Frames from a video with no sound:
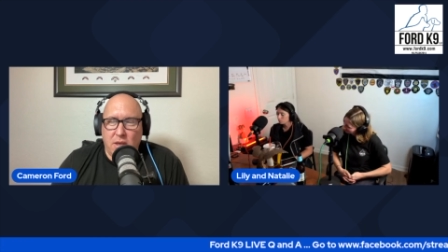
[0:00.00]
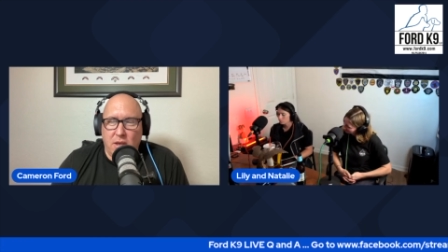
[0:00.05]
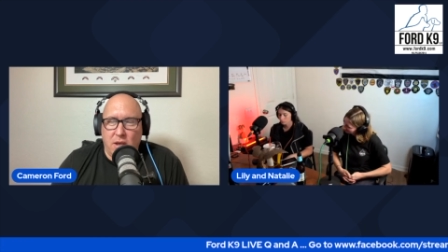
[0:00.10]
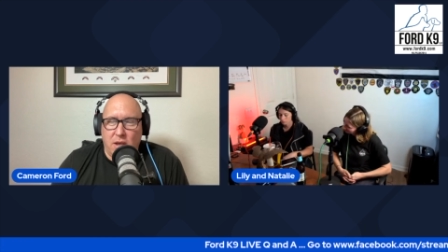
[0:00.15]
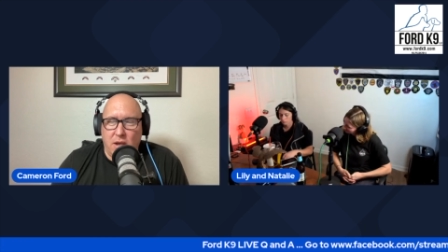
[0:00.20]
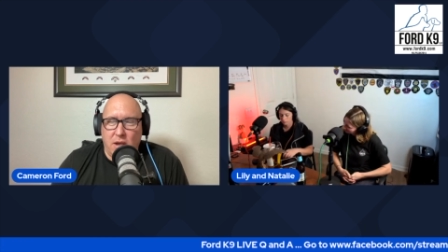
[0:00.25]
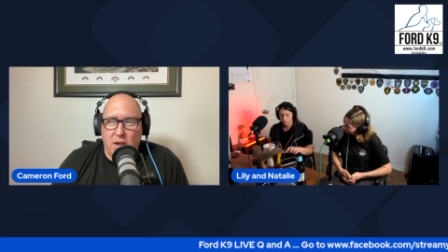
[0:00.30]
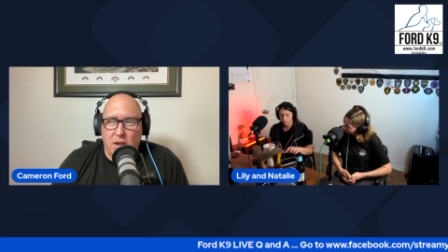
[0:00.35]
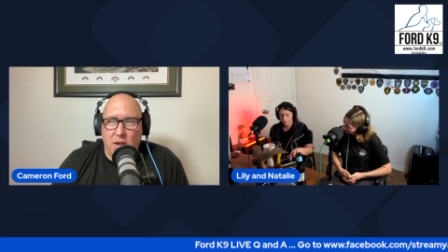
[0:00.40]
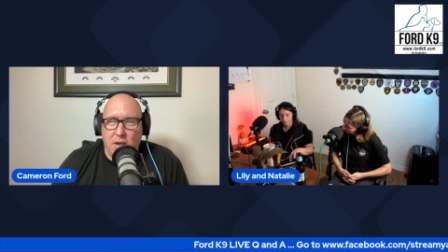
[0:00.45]

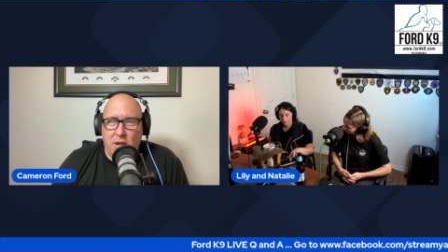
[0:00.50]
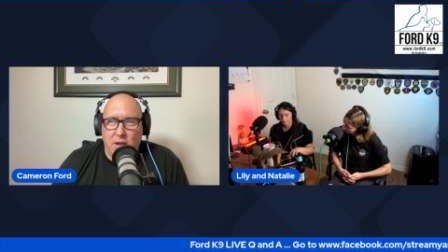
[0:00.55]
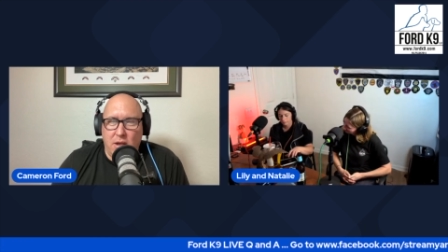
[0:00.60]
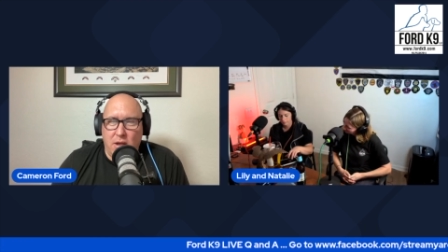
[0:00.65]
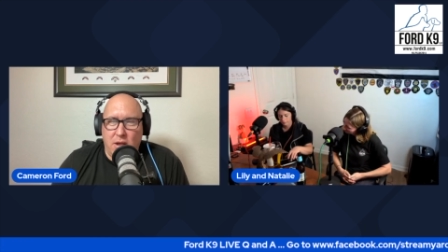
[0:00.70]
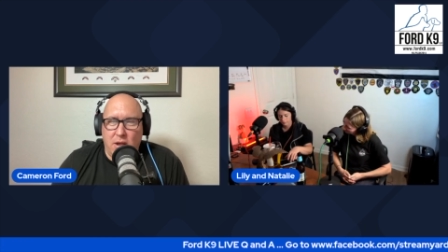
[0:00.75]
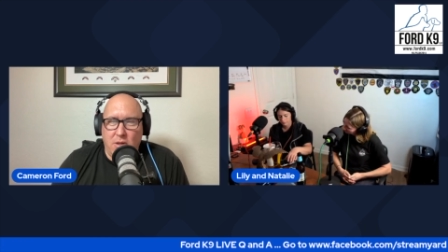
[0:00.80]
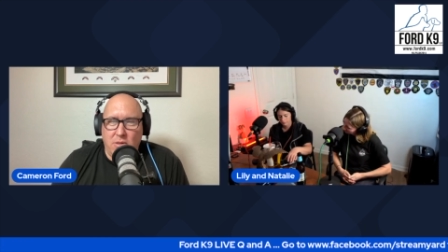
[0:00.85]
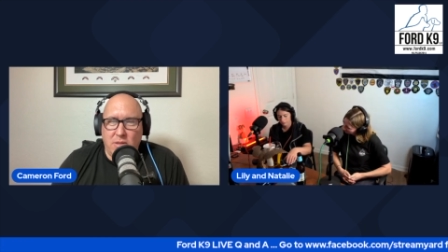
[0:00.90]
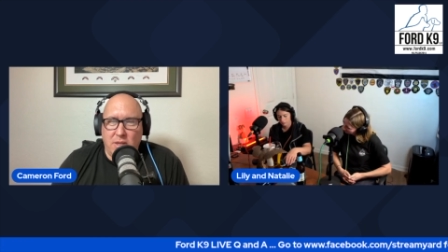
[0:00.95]

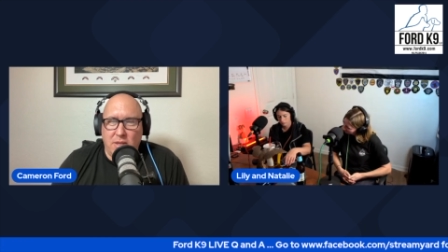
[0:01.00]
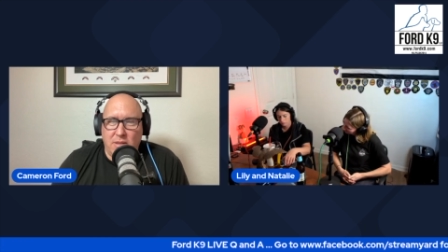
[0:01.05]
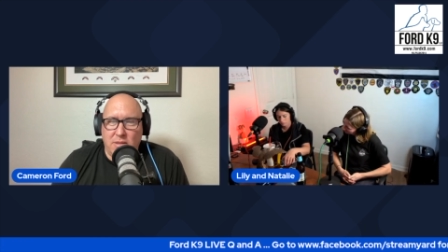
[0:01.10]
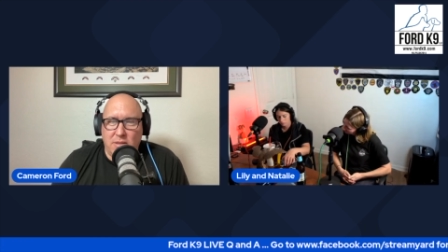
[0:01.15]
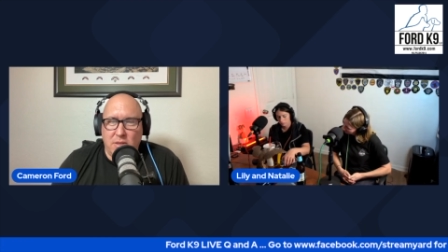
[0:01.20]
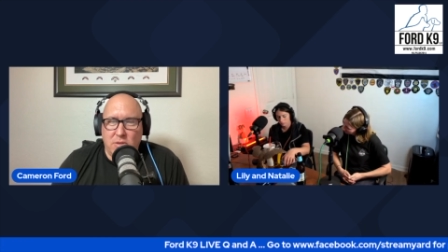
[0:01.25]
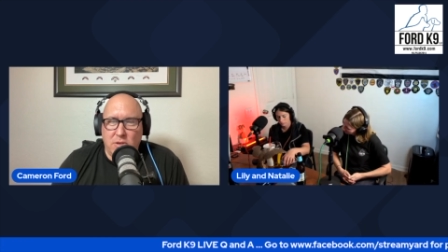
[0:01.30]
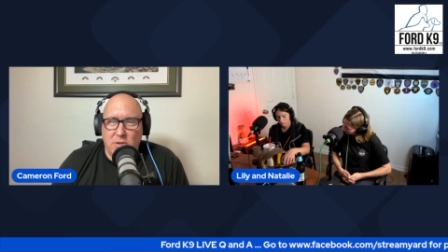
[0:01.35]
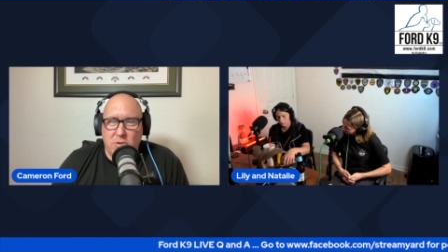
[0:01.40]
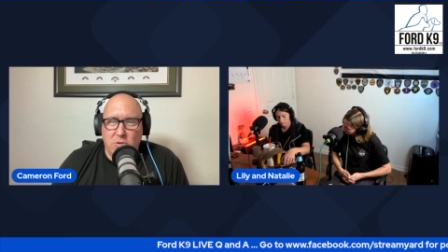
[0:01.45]
I'll let
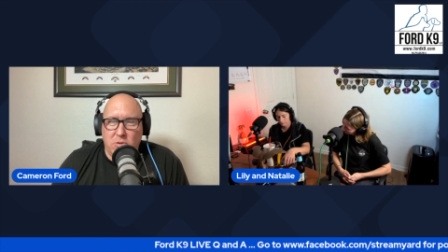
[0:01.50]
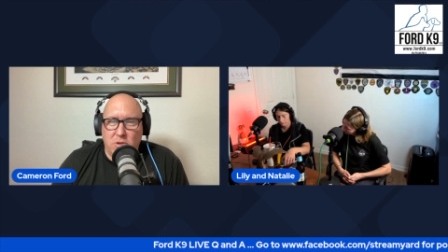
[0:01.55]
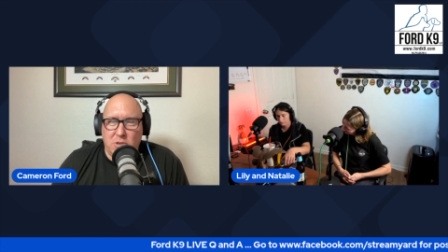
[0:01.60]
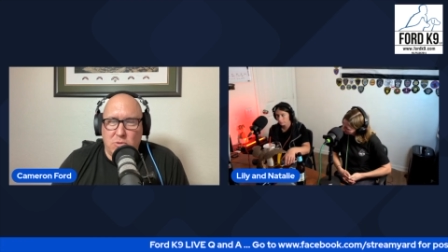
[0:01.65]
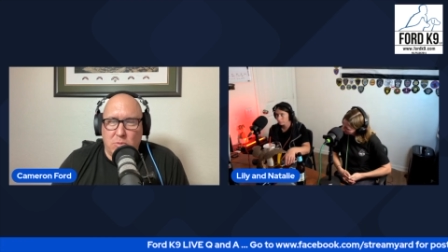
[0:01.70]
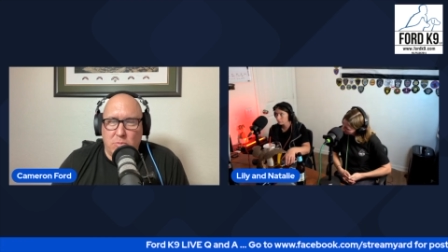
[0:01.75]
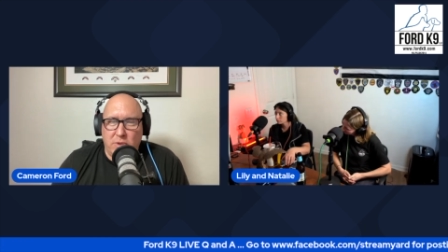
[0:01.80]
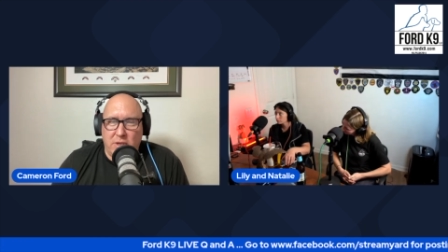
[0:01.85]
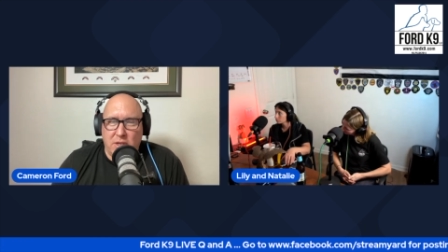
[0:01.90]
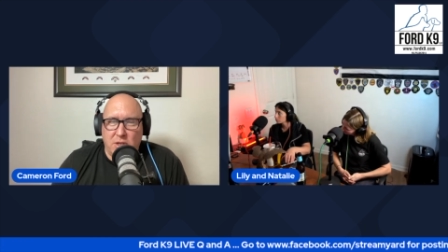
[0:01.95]
Lily do this
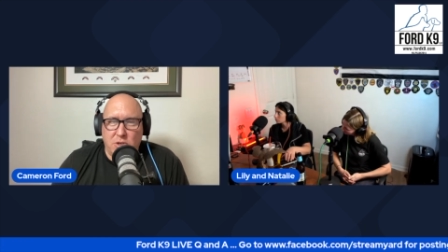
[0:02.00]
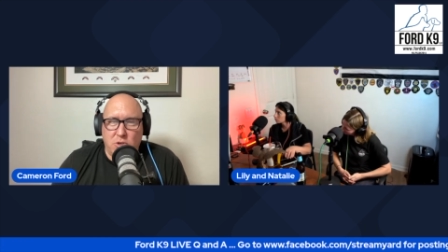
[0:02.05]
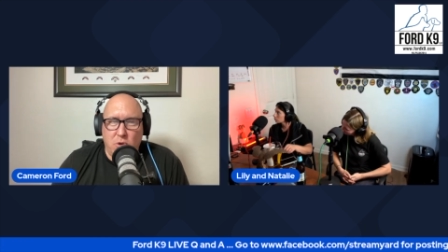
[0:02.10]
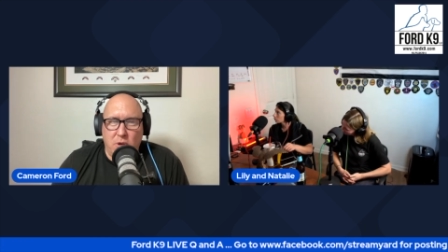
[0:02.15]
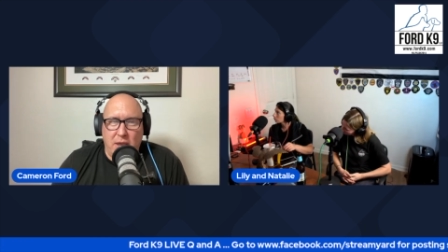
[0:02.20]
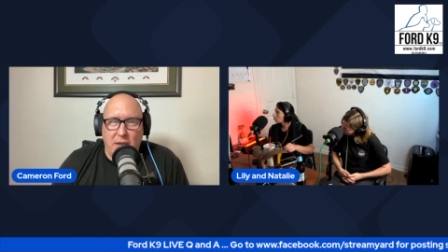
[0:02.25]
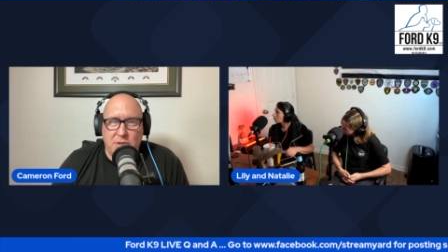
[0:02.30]
one because you